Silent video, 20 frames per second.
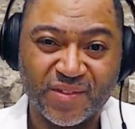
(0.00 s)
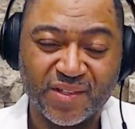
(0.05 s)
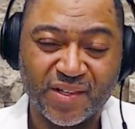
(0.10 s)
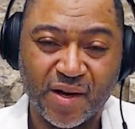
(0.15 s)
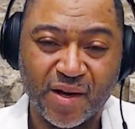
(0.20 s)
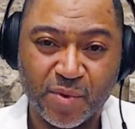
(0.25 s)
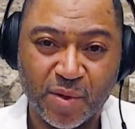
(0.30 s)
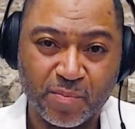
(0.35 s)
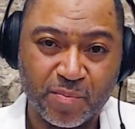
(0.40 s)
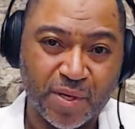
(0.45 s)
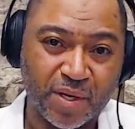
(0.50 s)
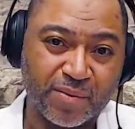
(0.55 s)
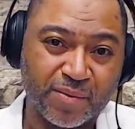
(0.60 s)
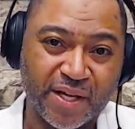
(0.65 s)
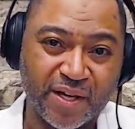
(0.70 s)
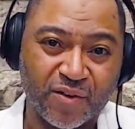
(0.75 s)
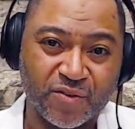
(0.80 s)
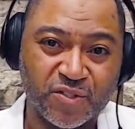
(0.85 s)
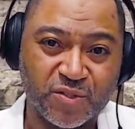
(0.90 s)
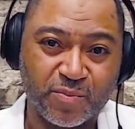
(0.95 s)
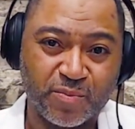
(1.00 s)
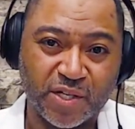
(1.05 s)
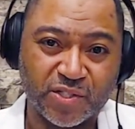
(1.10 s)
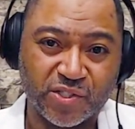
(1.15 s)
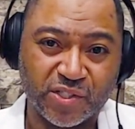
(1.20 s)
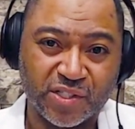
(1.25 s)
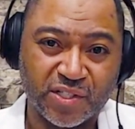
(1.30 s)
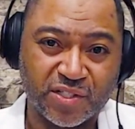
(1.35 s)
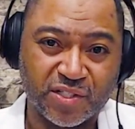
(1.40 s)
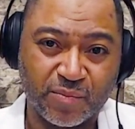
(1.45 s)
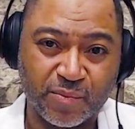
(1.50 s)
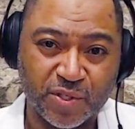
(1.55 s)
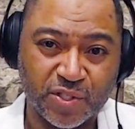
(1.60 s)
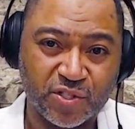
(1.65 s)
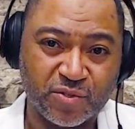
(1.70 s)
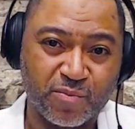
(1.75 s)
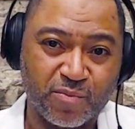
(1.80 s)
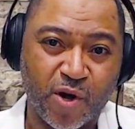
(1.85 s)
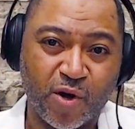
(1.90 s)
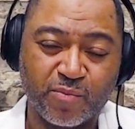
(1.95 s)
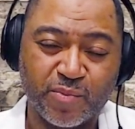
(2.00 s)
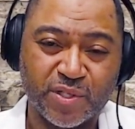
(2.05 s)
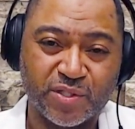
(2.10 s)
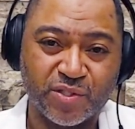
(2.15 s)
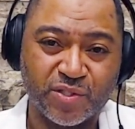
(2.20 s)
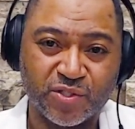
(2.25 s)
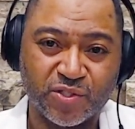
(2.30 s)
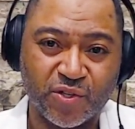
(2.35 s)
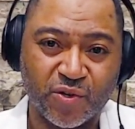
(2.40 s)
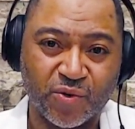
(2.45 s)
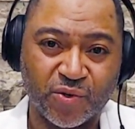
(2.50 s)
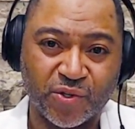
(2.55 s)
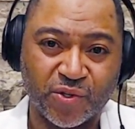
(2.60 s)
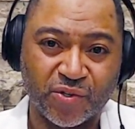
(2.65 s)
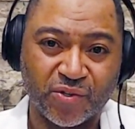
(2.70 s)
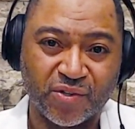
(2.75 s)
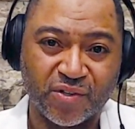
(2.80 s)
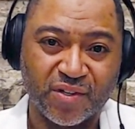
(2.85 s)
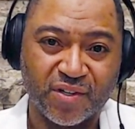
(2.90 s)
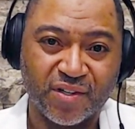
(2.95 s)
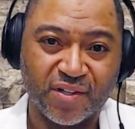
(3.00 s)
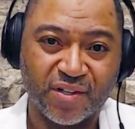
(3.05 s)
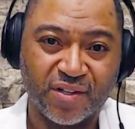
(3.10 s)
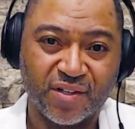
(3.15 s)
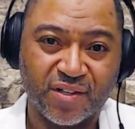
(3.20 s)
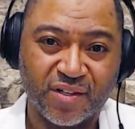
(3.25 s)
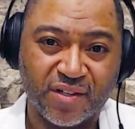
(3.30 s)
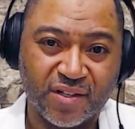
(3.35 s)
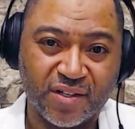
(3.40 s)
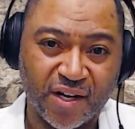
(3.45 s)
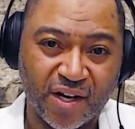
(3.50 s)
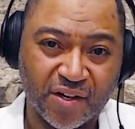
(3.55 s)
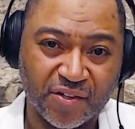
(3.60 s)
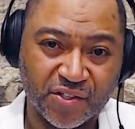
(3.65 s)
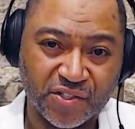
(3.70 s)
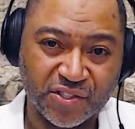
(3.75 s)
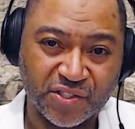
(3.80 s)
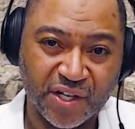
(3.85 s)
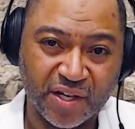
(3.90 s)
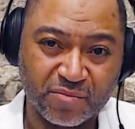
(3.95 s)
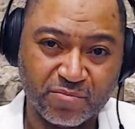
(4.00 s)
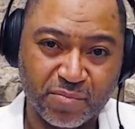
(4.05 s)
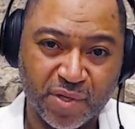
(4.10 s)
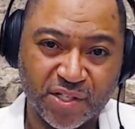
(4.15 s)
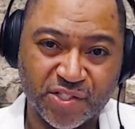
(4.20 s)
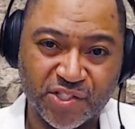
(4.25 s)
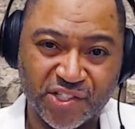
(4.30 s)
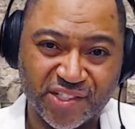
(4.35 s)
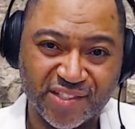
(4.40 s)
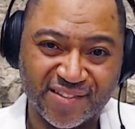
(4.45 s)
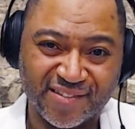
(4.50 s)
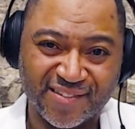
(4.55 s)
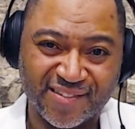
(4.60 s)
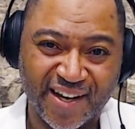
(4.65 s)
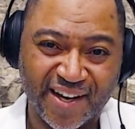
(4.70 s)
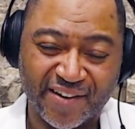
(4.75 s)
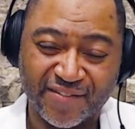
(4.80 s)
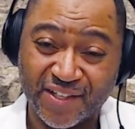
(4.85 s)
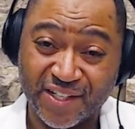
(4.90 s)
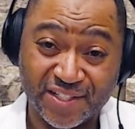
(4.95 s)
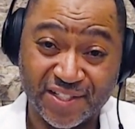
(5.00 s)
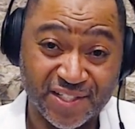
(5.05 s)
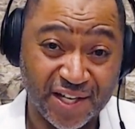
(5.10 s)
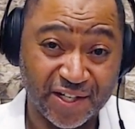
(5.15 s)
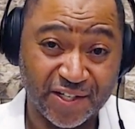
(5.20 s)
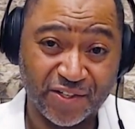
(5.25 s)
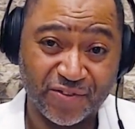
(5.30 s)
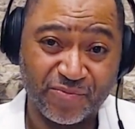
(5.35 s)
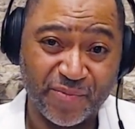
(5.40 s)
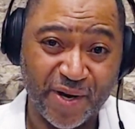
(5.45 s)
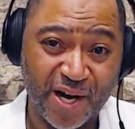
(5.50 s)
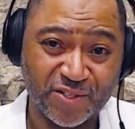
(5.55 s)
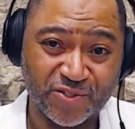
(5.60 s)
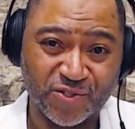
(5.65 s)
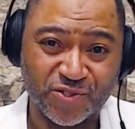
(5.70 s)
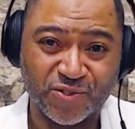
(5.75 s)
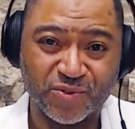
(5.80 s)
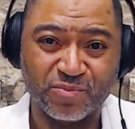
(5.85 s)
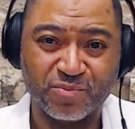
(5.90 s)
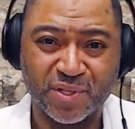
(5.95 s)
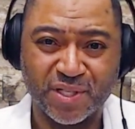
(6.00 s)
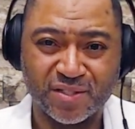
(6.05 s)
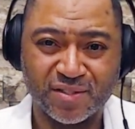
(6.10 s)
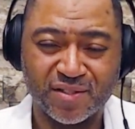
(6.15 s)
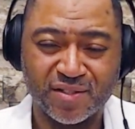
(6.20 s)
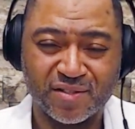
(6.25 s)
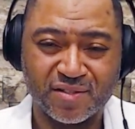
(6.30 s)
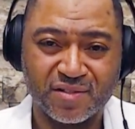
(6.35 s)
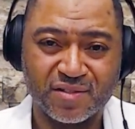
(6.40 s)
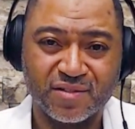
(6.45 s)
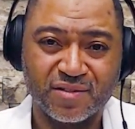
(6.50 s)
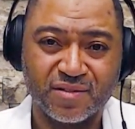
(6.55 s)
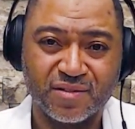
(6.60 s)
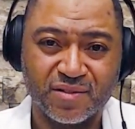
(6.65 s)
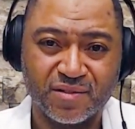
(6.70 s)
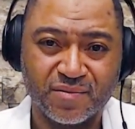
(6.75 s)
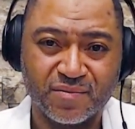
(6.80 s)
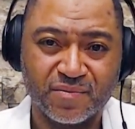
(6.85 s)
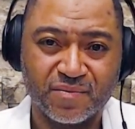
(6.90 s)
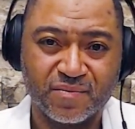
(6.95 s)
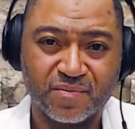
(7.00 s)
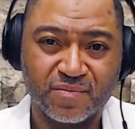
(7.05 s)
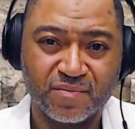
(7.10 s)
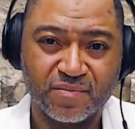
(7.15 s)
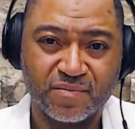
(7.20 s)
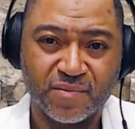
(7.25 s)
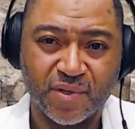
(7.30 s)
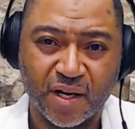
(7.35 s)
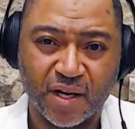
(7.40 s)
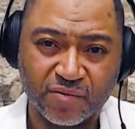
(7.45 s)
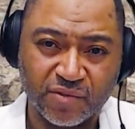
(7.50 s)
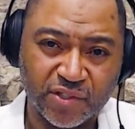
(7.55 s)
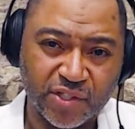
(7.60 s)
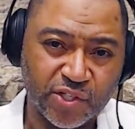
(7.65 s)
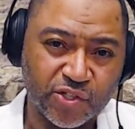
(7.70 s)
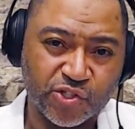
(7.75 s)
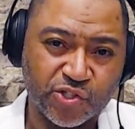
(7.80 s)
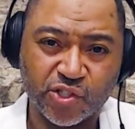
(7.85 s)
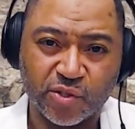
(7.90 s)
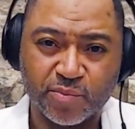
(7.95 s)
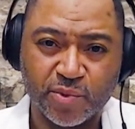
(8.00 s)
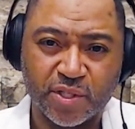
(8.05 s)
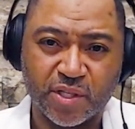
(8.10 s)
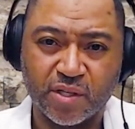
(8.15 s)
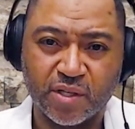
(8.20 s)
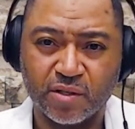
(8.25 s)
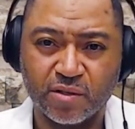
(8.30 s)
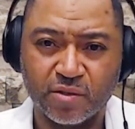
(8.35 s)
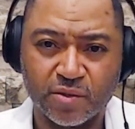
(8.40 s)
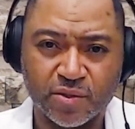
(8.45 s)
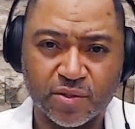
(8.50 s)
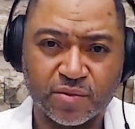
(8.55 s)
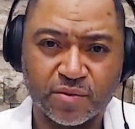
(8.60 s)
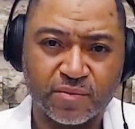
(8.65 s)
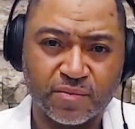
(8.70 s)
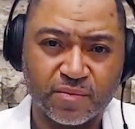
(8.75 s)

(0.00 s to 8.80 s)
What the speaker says: I'm a public health specialist. I'm a small business owner. I understand budgeting. I have an executive master's in business. I have leadership skills.